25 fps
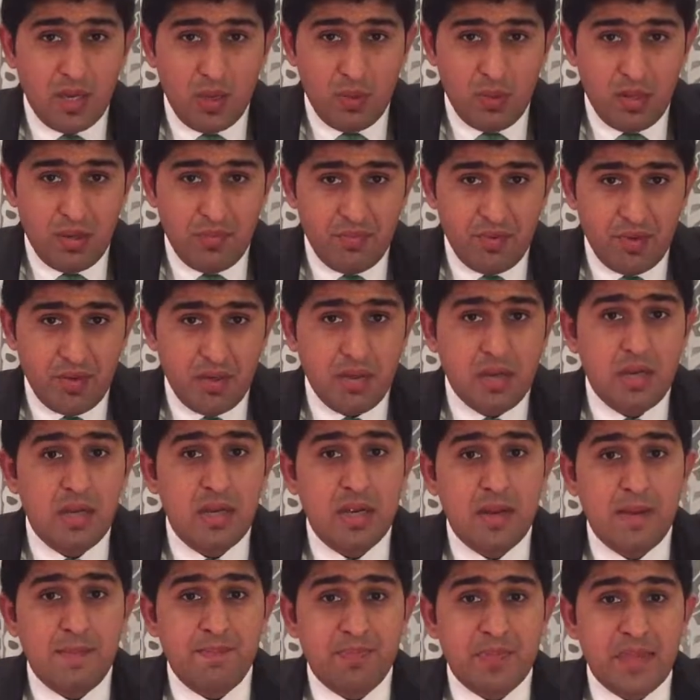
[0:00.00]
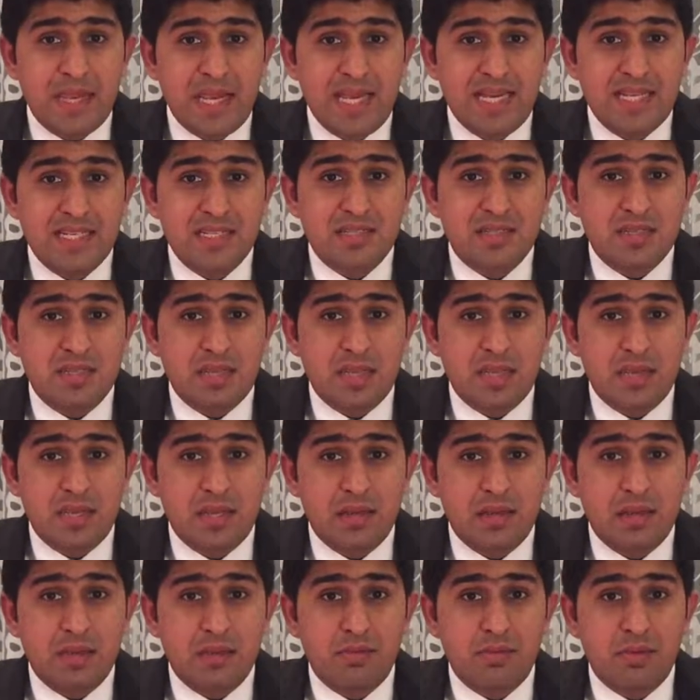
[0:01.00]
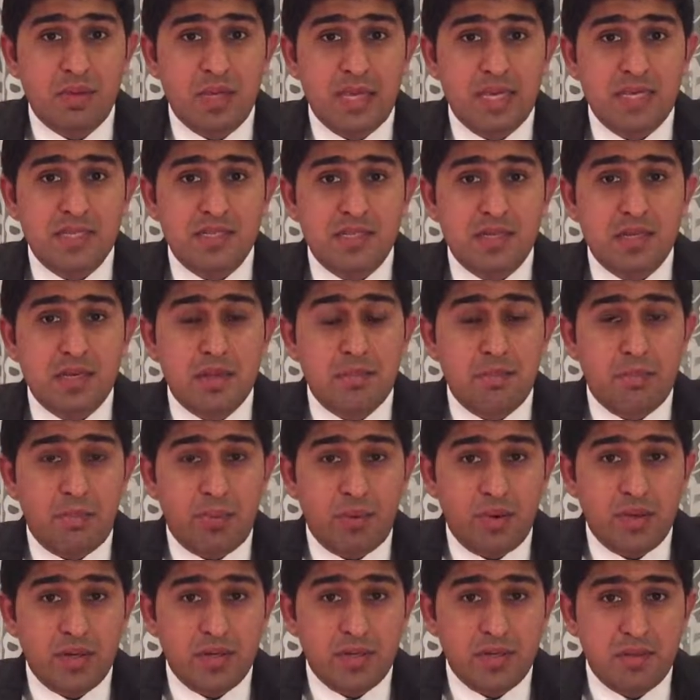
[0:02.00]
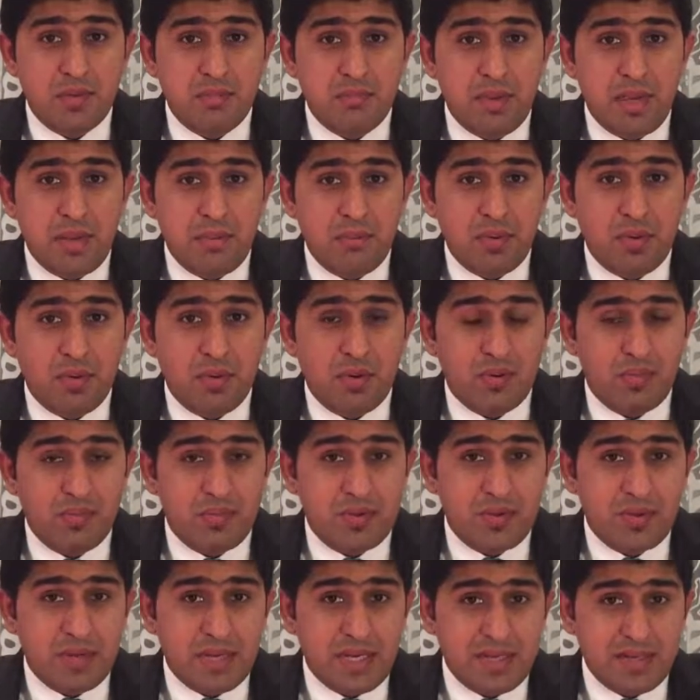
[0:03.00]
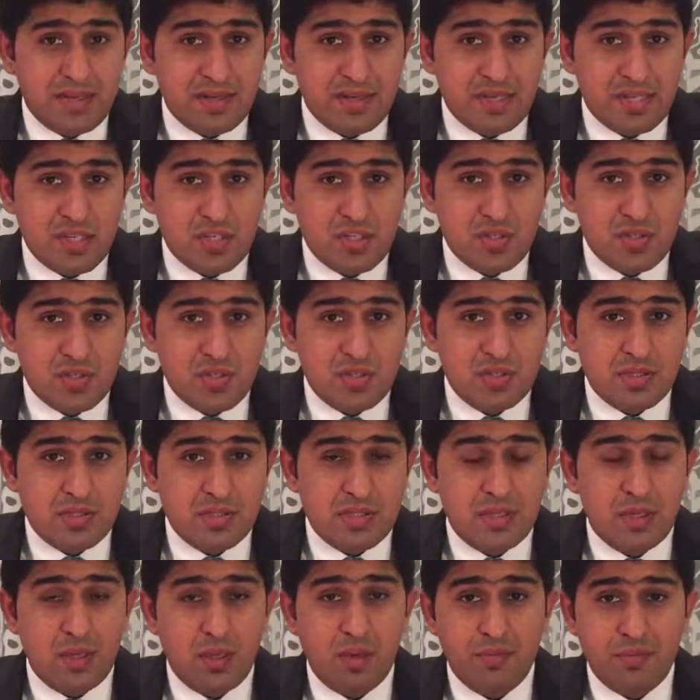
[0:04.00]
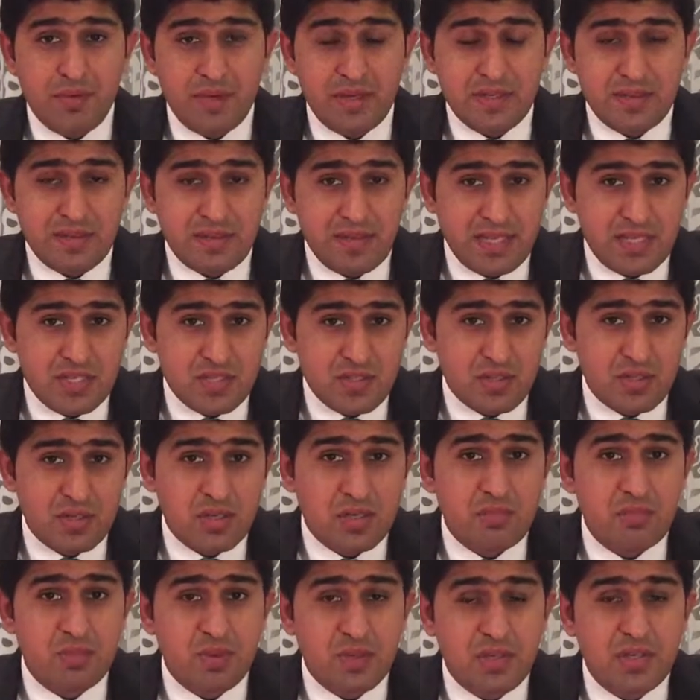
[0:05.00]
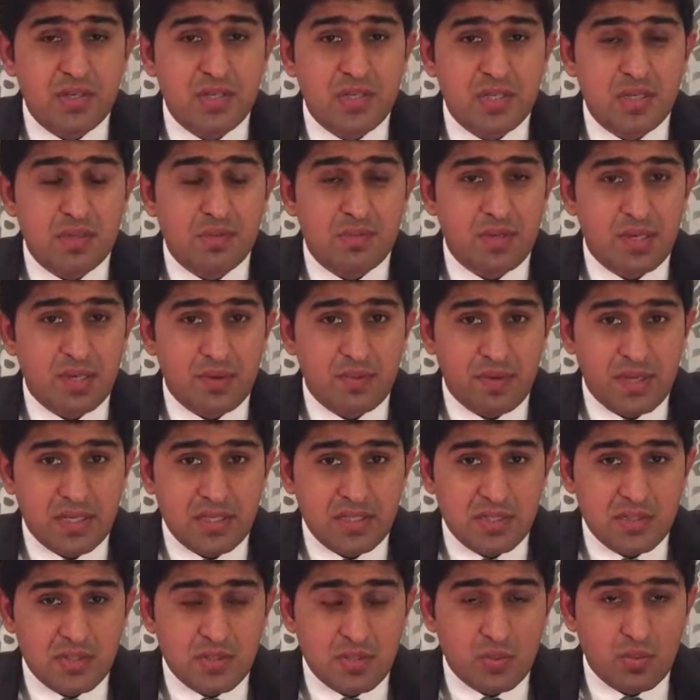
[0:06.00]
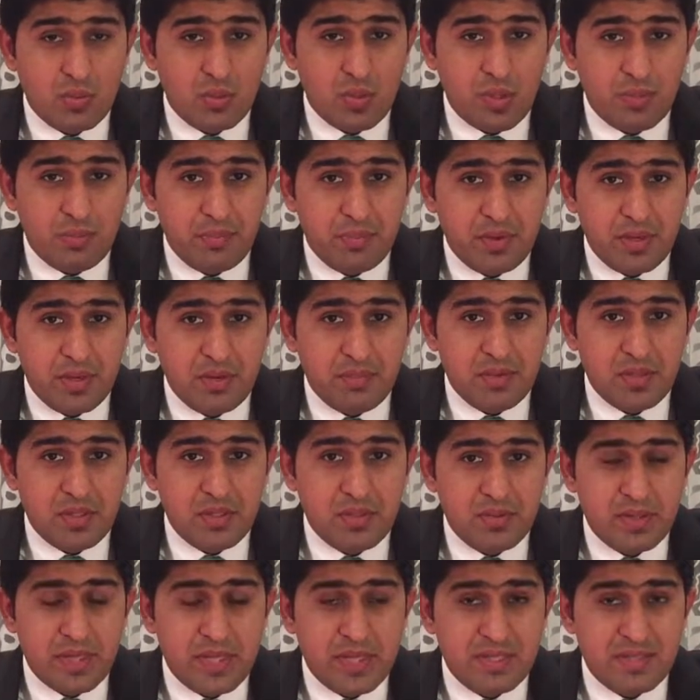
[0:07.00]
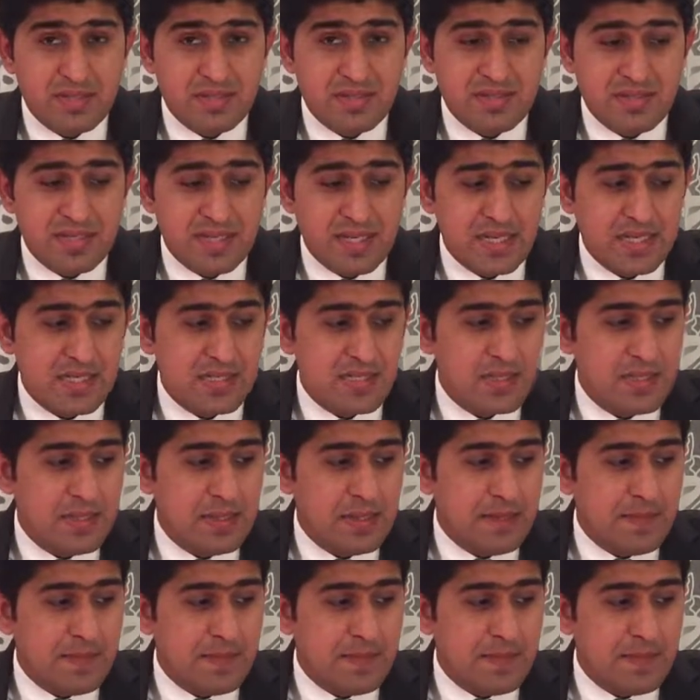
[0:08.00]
However, as an important member of United Nations, of international community, we are ready to cooperate with United States.